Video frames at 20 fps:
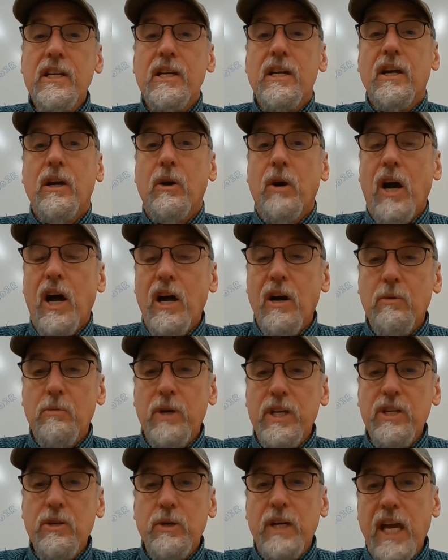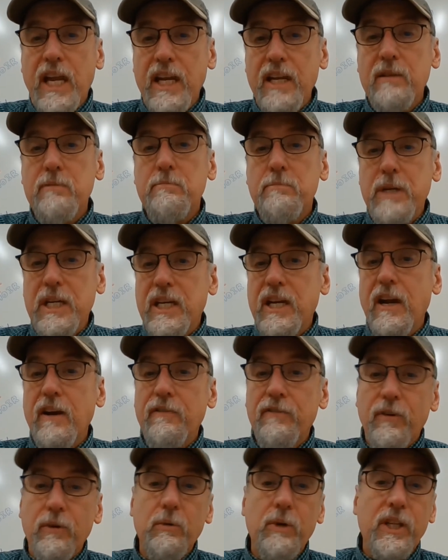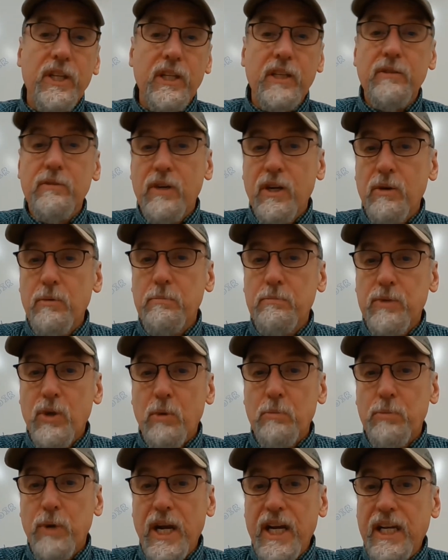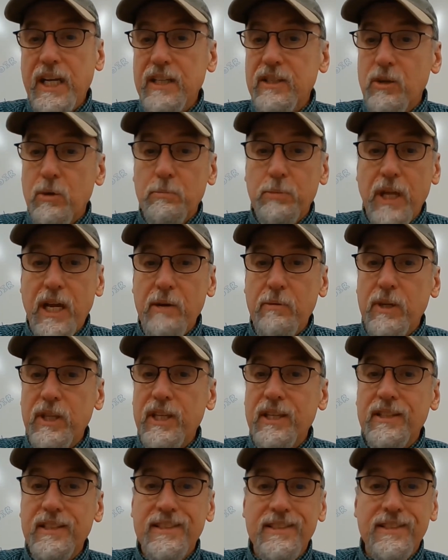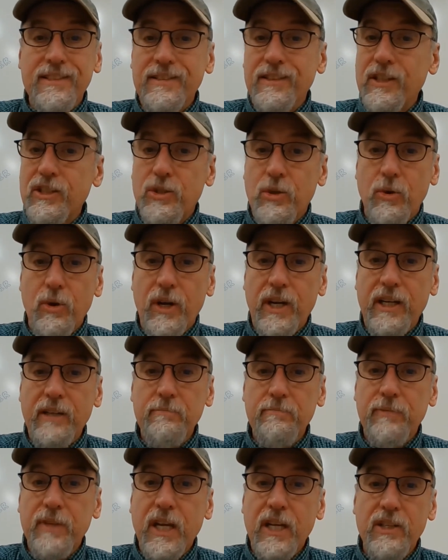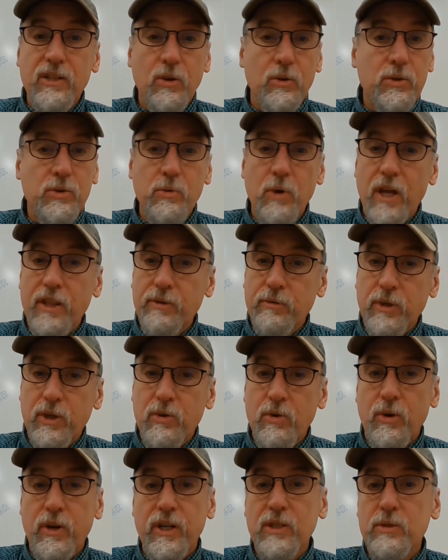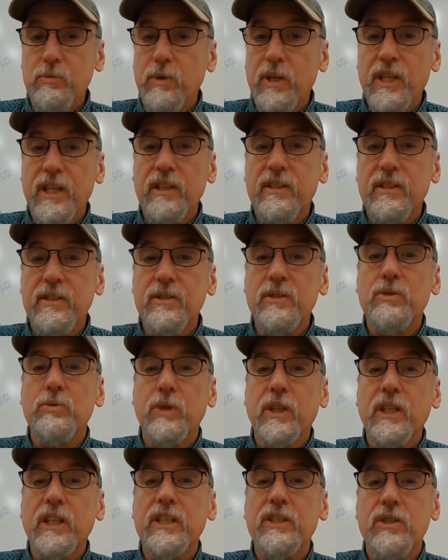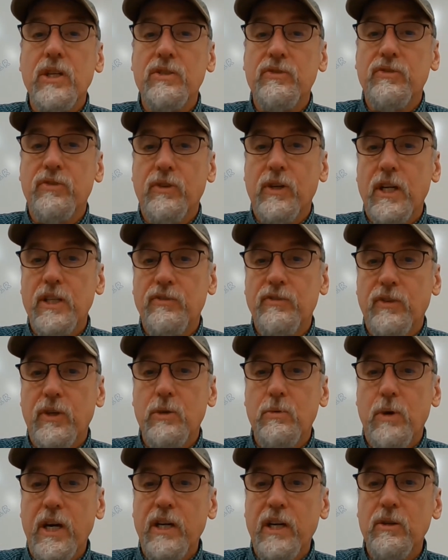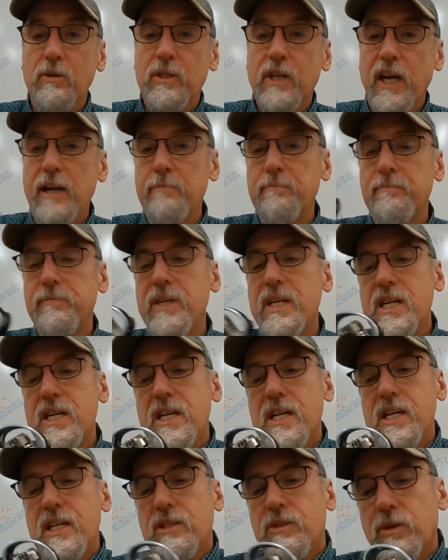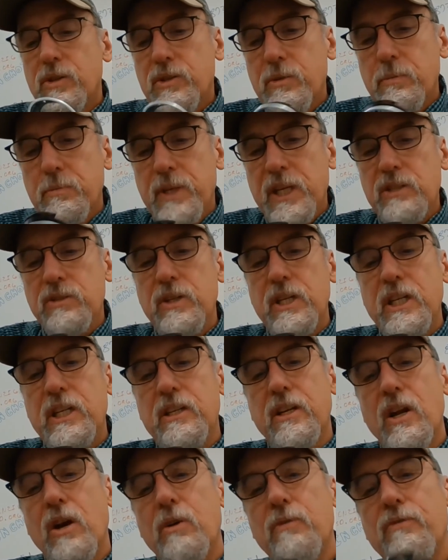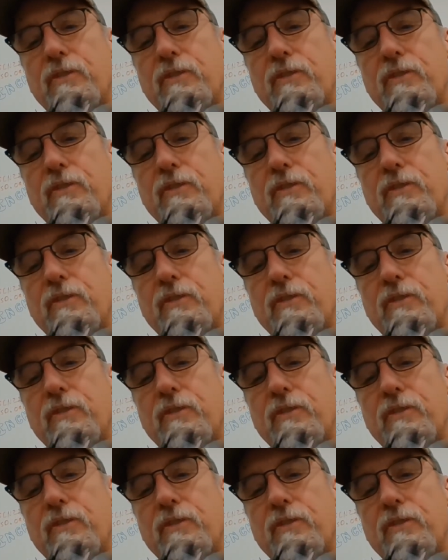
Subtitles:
When you get it, be careful with it. Don't break it, don't play with it. This isn't a toy. Don't do other recordings with it. This is really just for us for choir, okay? So there's some things you need to know.